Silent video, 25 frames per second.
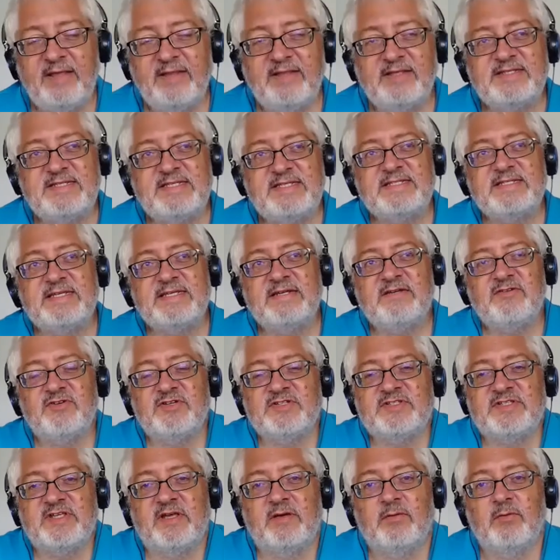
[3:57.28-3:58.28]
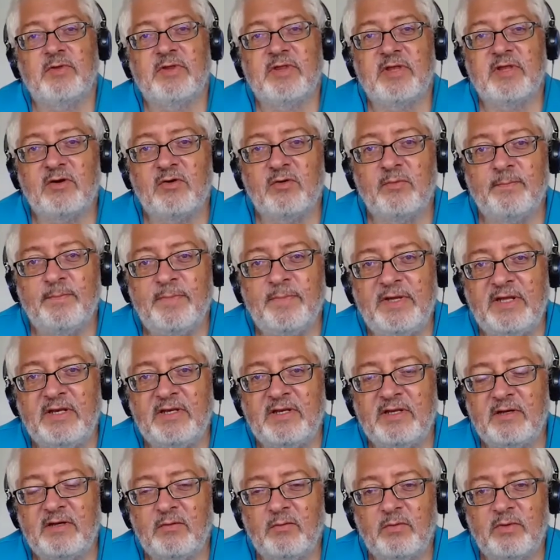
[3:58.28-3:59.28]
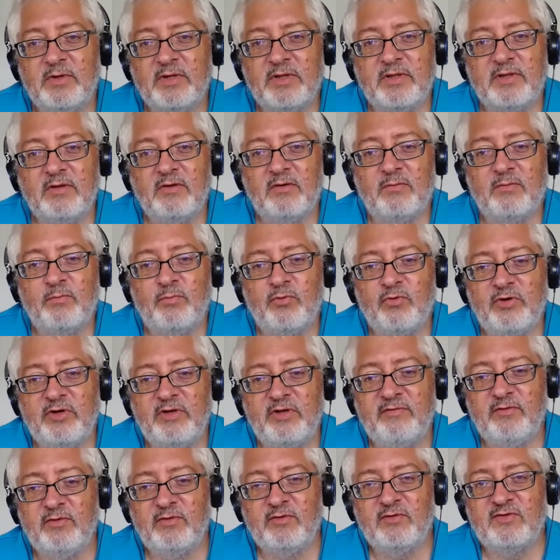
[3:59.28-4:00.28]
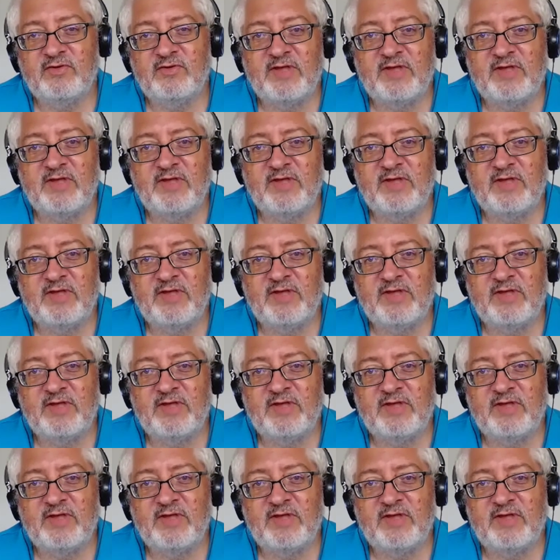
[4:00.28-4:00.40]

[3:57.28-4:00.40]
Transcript: This is interesting with the competing with your previous